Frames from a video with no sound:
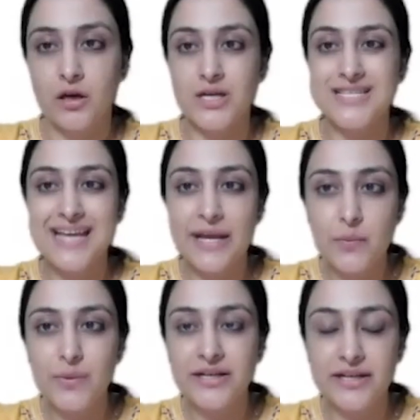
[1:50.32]

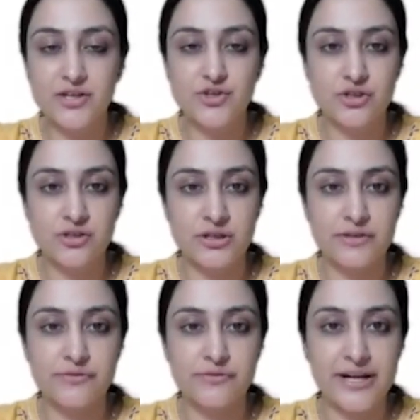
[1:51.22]
segmentation
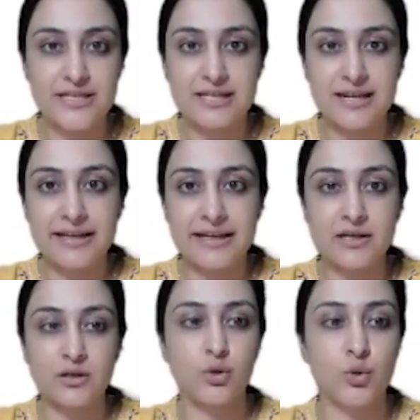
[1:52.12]
defects like
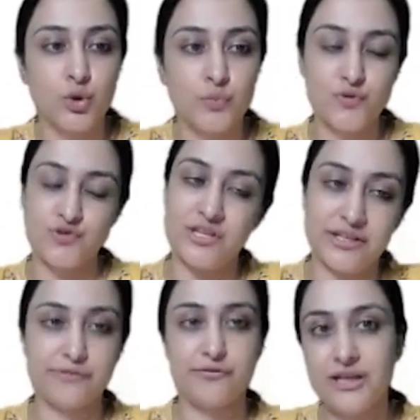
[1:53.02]

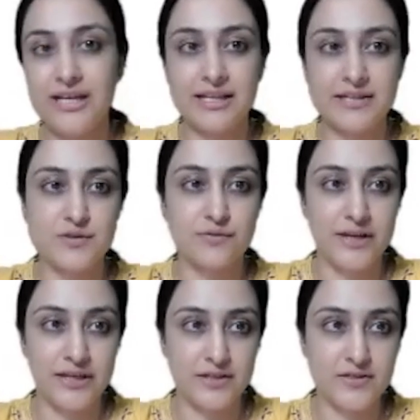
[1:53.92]
holoprosencephaly and its
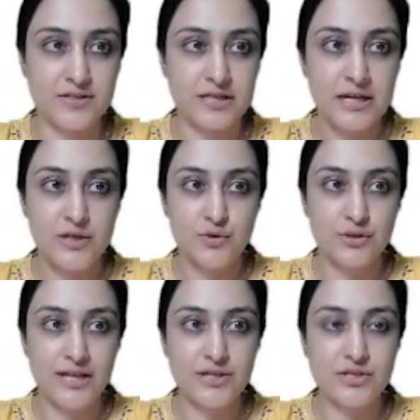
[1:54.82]
variants. So
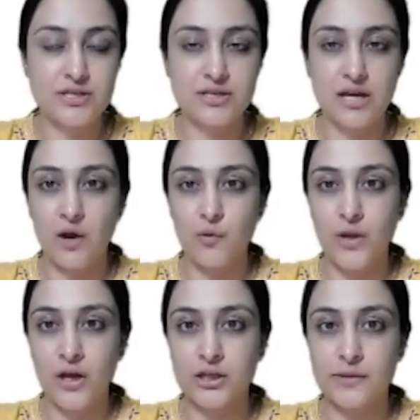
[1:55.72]
that's how we
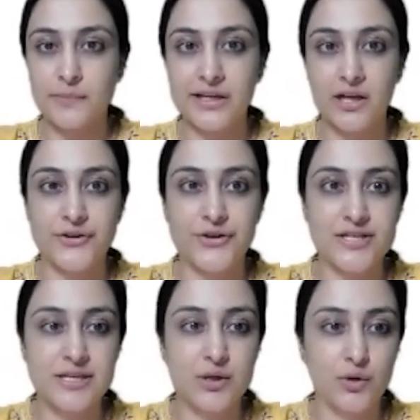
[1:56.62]
are going to be
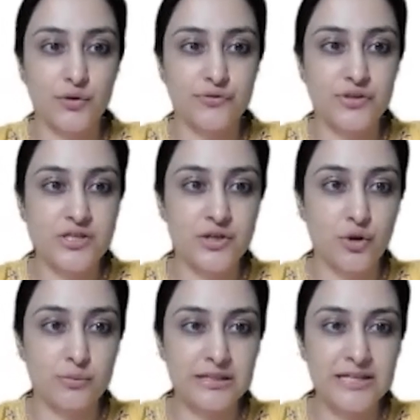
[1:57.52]
addressing all of these
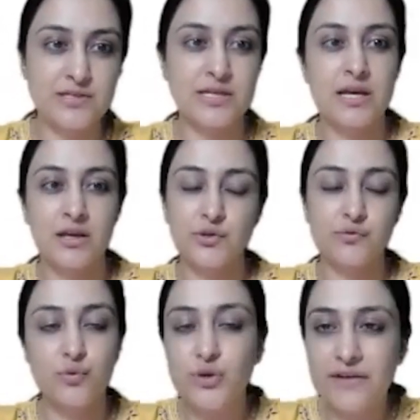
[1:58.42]
anomalies. You
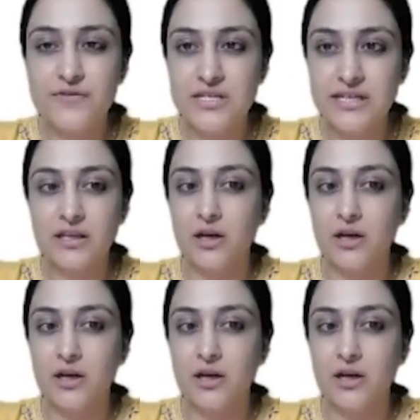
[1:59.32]
would have seen a